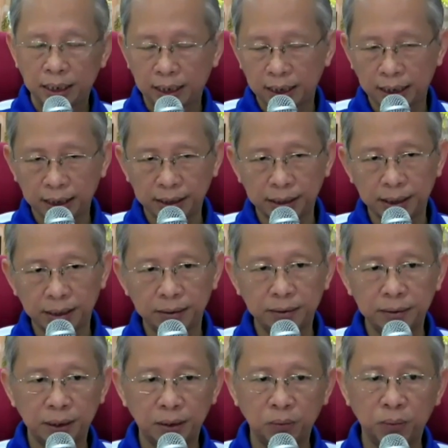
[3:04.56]
Lying
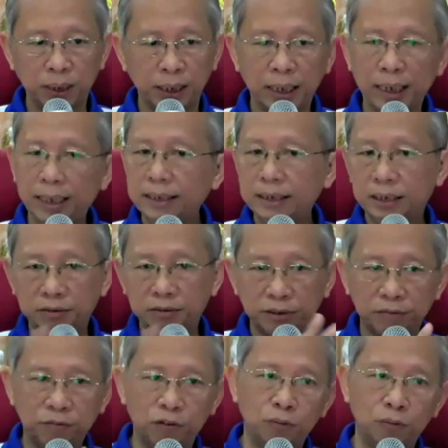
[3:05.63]
down, aware. Any of
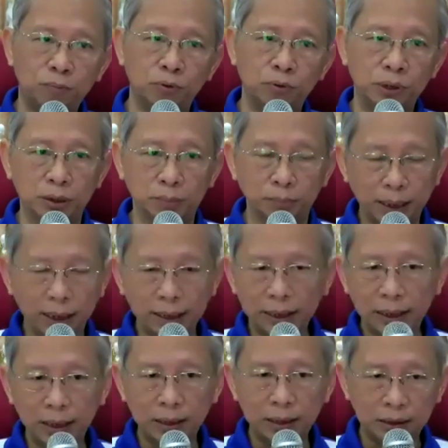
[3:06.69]
the four posture,
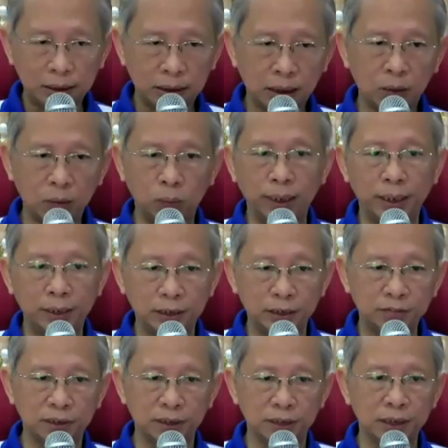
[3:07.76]
maintain
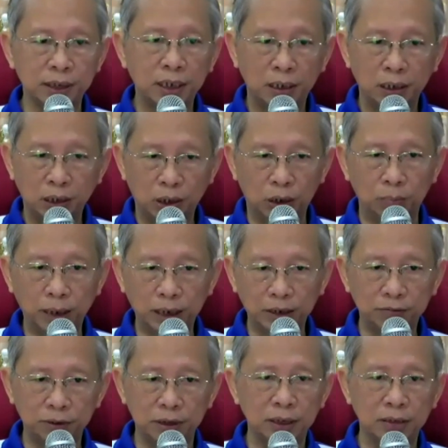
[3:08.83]
awareness first or
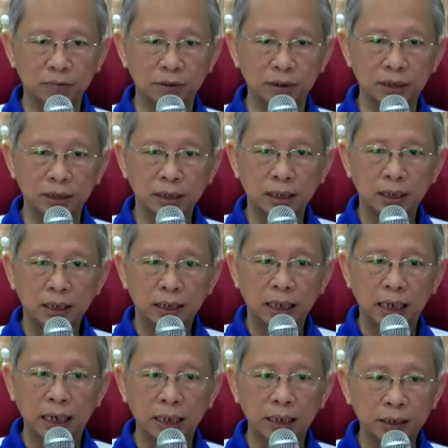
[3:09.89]
mindfulness first.
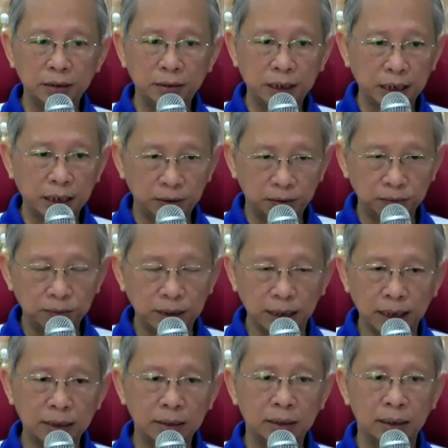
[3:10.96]
You can do
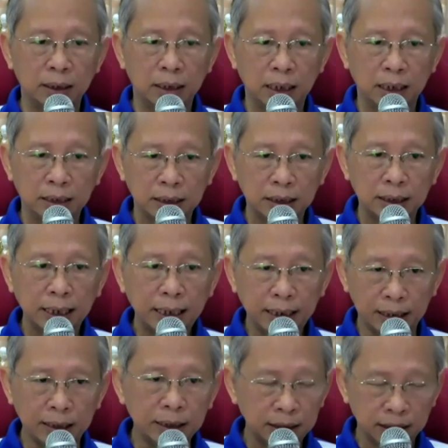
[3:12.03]
that,
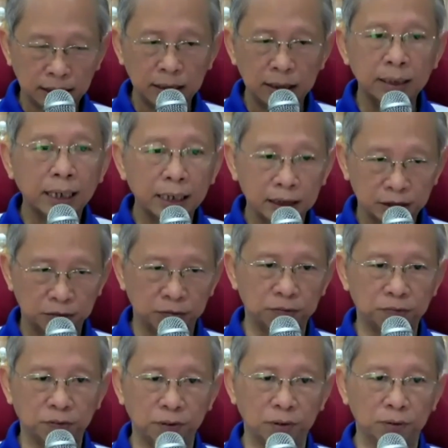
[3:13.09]
then the rest will
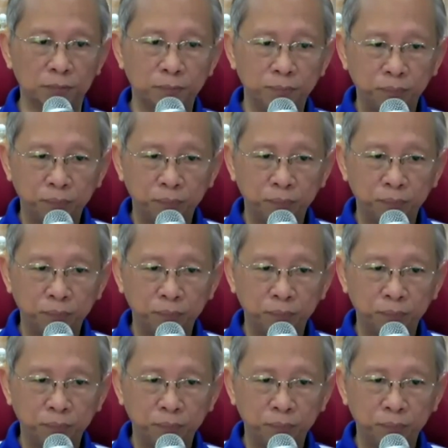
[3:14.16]
follow.